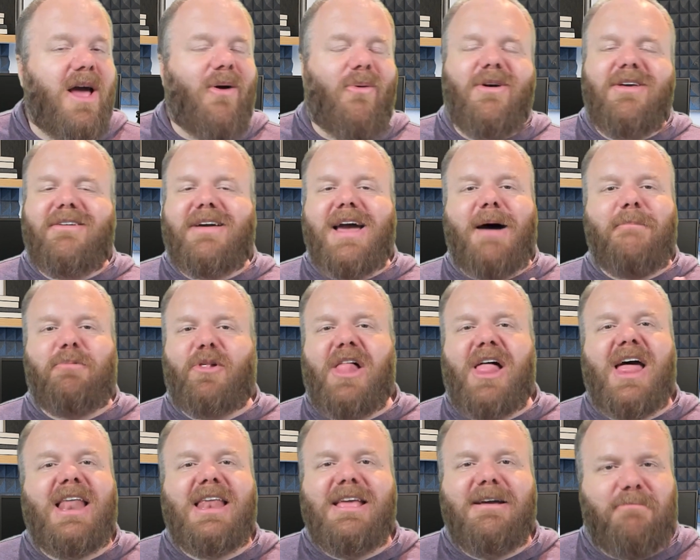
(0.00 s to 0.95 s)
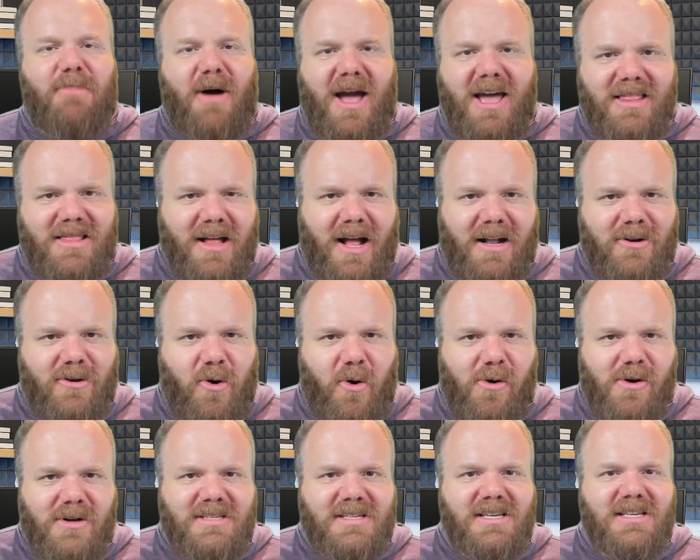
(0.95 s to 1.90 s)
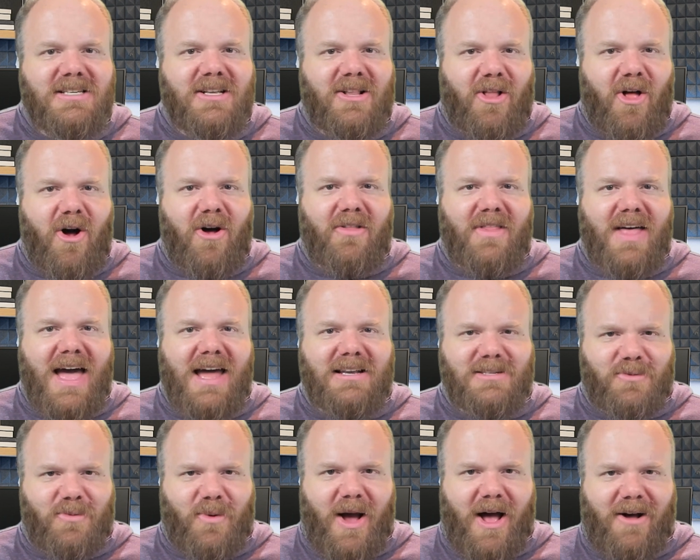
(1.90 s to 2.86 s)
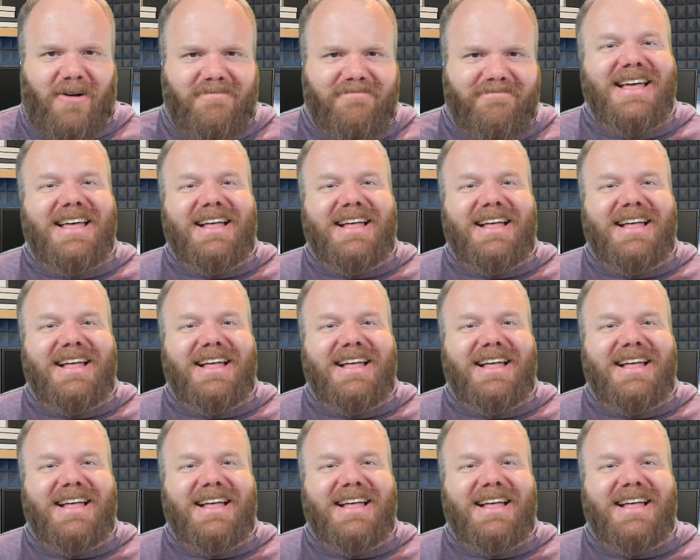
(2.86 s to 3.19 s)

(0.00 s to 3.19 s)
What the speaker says: we've got plenty of Python courses along that as well.